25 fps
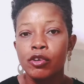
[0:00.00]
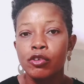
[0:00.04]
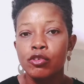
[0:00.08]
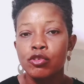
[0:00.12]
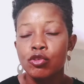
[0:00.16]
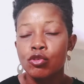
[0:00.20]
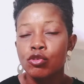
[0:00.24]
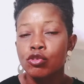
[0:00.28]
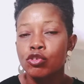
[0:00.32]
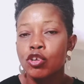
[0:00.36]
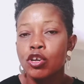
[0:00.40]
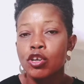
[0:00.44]

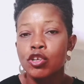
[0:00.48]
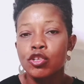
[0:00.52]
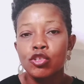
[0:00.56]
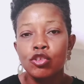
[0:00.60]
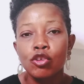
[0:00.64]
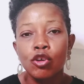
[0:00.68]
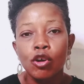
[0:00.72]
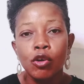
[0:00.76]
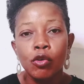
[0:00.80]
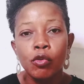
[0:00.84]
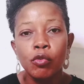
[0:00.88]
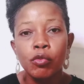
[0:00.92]
So
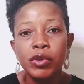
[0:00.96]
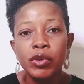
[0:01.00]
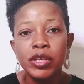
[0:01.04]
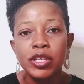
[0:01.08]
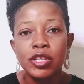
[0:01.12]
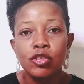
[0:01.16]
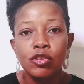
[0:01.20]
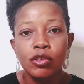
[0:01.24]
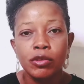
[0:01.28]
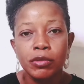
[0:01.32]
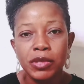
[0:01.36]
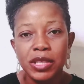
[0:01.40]
just come
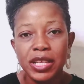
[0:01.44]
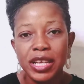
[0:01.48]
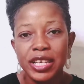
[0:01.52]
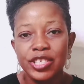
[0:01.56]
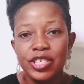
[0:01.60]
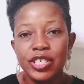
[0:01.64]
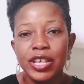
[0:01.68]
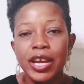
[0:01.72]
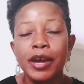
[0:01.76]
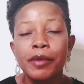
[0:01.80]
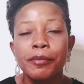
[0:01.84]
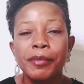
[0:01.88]
with
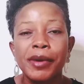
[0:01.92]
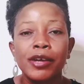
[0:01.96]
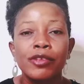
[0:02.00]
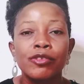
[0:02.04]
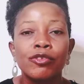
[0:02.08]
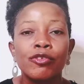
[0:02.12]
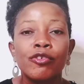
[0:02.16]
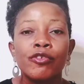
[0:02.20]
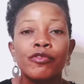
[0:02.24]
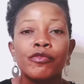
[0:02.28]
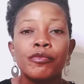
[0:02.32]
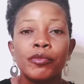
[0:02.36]
substantial
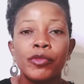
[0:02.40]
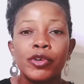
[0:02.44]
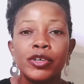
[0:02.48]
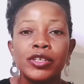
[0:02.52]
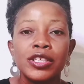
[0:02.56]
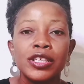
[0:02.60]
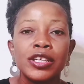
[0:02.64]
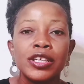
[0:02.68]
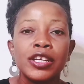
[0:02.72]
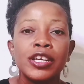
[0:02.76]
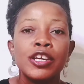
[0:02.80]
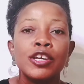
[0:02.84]
amount of
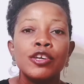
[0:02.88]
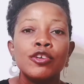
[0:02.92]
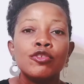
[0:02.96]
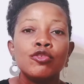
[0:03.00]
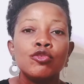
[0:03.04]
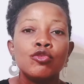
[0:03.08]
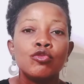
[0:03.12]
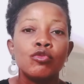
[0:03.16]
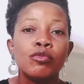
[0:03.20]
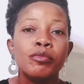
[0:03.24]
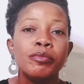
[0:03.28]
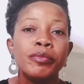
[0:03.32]
money
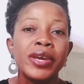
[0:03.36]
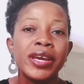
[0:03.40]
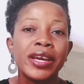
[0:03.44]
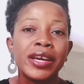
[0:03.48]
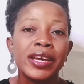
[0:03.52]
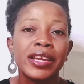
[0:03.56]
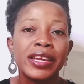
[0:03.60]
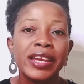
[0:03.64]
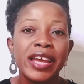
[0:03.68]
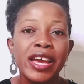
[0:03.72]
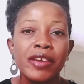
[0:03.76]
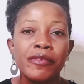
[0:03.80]
to
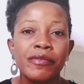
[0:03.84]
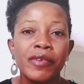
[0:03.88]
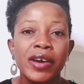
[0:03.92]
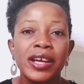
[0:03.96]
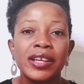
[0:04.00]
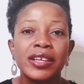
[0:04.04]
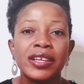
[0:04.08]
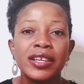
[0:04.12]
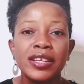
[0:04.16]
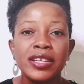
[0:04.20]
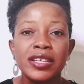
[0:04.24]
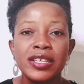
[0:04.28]
make life,
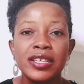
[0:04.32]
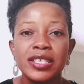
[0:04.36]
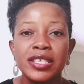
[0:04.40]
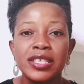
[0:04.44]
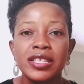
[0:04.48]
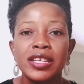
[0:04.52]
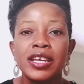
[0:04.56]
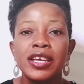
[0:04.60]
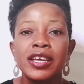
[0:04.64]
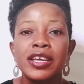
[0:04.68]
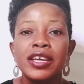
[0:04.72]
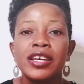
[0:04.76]
at
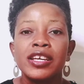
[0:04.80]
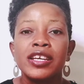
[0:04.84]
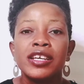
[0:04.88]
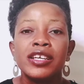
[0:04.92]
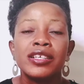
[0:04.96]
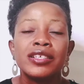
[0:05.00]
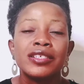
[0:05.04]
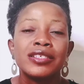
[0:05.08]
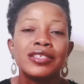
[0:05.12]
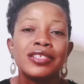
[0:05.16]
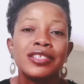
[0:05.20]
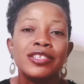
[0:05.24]
least,
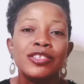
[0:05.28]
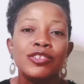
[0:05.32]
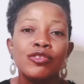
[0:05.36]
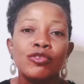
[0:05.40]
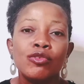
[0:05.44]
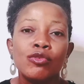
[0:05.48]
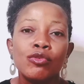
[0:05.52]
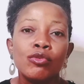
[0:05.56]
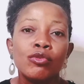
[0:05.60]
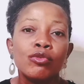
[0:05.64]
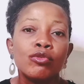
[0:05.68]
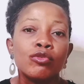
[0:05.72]

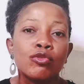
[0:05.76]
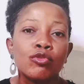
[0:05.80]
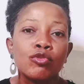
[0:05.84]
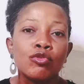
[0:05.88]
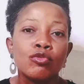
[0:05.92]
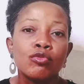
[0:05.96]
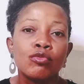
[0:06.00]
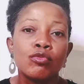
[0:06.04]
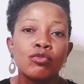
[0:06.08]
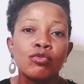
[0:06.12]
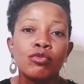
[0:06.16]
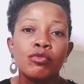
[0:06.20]
you know,
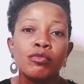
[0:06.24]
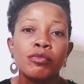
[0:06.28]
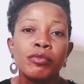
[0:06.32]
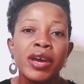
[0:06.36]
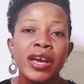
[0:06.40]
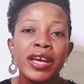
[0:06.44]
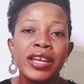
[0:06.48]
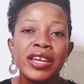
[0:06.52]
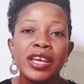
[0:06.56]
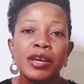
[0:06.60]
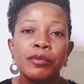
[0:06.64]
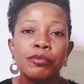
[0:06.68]
to
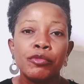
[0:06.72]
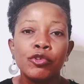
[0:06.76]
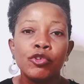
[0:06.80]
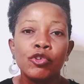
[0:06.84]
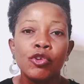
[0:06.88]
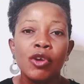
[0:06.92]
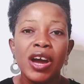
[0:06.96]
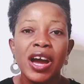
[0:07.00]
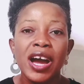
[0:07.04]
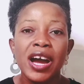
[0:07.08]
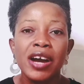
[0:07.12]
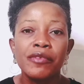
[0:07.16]
enable
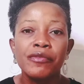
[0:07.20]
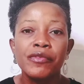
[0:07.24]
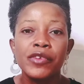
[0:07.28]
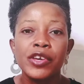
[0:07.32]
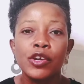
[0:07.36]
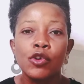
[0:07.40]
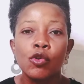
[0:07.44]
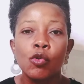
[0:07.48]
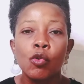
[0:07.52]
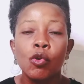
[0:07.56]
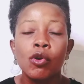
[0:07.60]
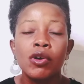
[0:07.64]
you have
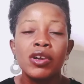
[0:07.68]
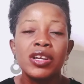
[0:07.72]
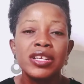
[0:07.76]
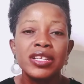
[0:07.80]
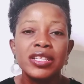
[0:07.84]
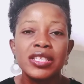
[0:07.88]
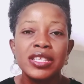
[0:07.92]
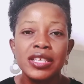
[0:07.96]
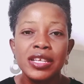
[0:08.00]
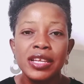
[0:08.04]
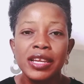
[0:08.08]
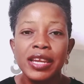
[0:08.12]
a
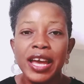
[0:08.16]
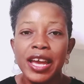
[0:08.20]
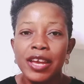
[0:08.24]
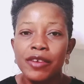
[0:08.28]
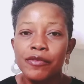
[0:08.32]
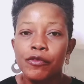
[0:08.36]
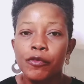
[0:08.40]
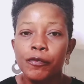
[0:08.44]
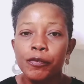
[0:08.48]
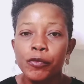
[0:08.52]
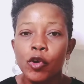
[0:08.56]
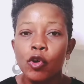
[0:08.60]
quality
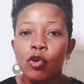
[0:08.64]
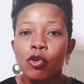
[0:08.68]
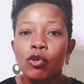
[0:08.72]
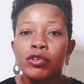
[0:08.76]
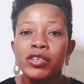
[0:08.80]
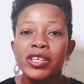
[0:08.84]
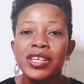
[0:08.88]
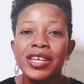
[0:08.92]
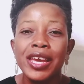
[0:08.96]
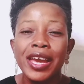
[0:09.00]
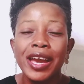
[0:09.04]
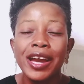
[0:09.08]
life
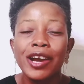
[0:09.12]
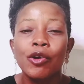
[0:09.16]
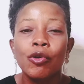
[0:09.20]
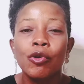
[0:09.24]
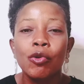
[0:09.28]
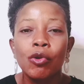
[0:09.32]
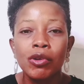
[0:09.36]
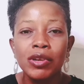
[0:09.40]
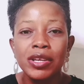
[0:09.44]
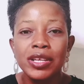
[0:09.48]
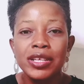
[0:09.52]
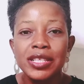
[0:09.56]
or near
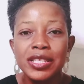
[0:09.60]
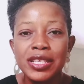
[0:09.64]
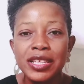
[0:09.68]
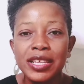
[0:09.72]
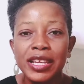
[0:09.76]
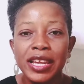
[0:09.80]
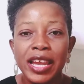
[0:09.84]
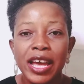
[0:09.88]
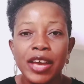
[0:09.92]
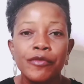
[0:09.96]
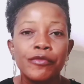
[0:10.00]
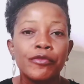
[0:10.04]

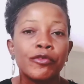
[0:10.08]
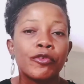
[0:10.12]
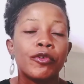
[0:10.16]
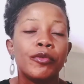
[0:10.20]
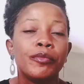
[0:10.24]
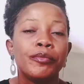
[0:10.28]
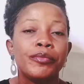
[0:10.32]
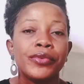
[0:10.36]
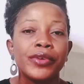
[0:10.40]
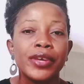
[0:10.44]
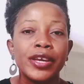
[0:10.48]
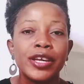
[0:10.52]
quality life
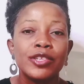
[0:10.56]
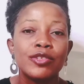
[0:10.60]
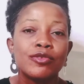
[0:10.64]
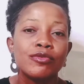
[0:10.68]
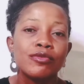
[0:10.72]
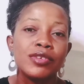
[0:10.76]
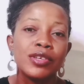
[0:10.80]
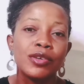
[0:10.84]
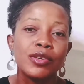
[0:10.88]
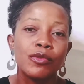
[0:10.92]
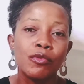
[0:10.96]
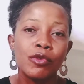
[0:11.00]
compared
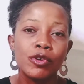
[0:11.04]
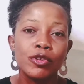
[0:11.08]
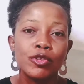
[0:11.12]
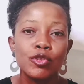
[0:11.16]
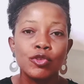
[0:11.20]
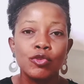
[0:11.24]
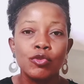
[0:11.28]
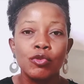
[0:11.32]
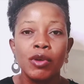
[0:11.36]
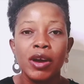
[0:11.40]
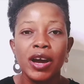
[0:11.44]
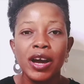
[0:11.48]
to the
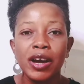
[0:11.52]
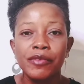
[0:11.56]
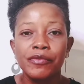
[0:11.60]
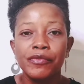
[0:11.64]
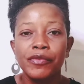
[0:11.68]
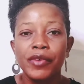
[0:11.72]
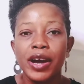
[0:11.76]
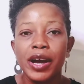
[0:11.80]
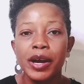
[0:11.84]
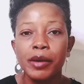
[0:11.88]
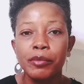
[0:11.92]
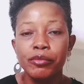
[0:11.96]
ones you
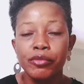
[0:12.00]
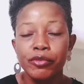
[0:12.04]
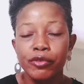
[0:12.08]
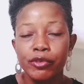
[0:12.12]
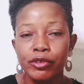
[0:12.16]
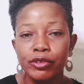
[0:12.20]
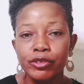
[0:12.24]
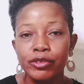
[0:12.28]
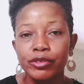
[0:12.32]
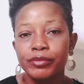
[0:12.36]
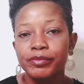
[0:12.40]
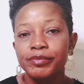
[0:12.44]
have
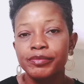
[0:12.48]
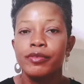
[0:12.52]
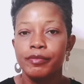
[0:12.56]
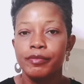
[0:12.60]
abroad.